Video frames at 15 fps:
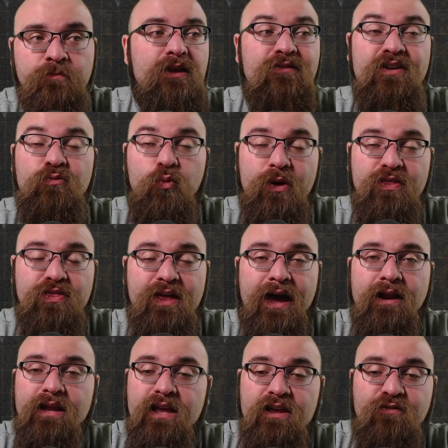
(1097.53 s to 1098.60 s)
Even with
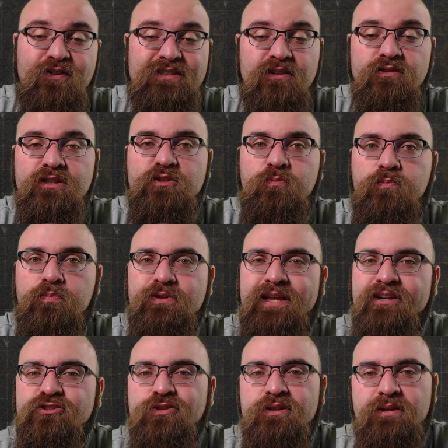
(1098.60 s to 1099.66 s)
that, if his illness
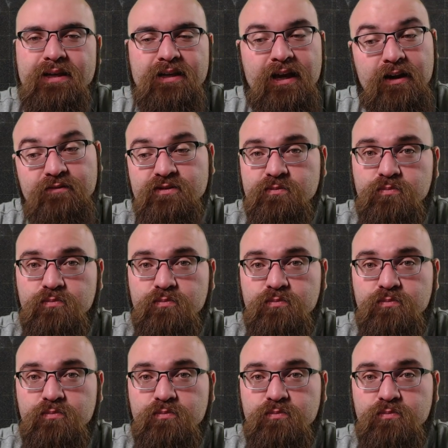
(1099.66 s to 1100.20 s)
potentially like kind of